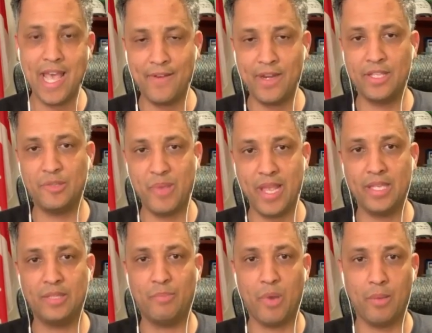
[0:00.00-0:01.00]

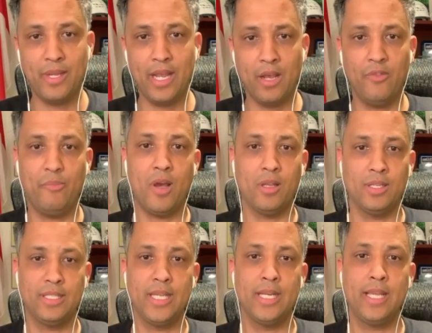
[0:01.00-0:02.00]
evidence-based public health
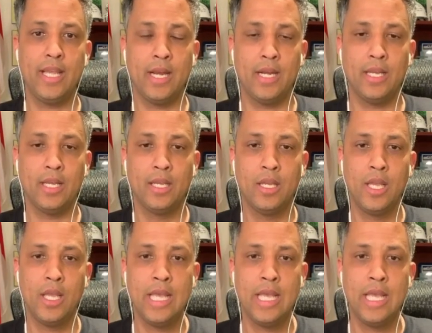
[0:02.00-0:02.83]
policy in Canada.